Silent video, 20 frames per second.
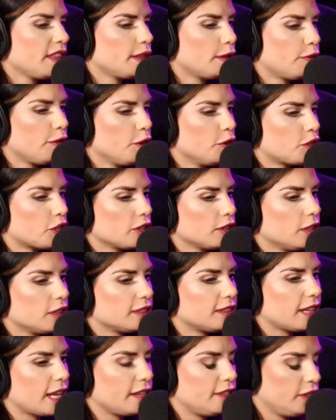think the future
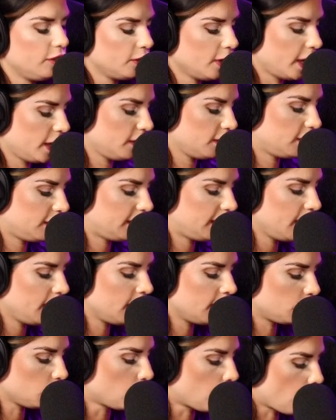looks like? Do you like see
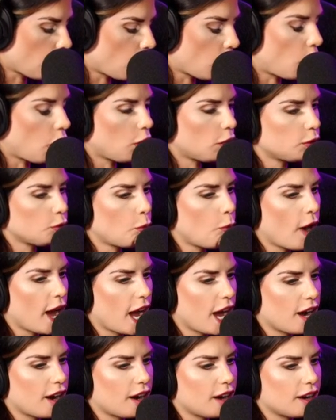this world
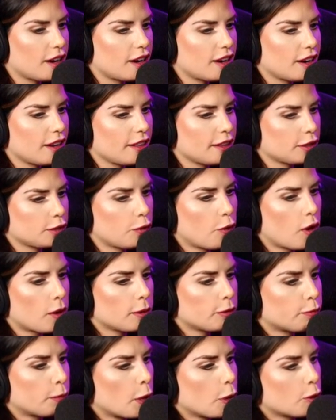where this
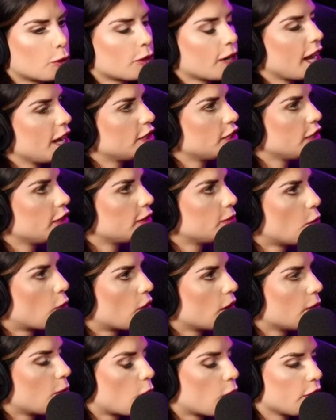form of procreation is
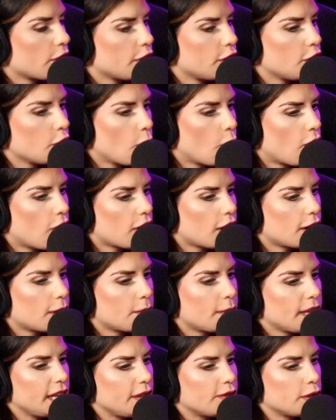more and more the
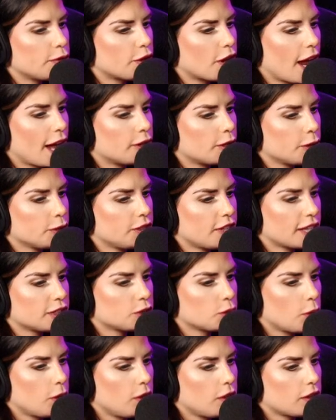norm, even for
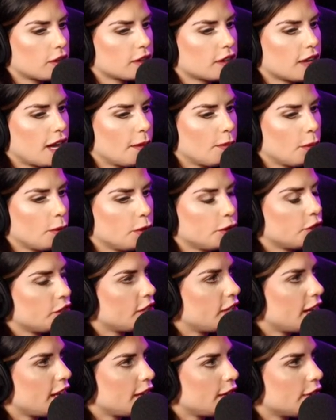heterosexual couples and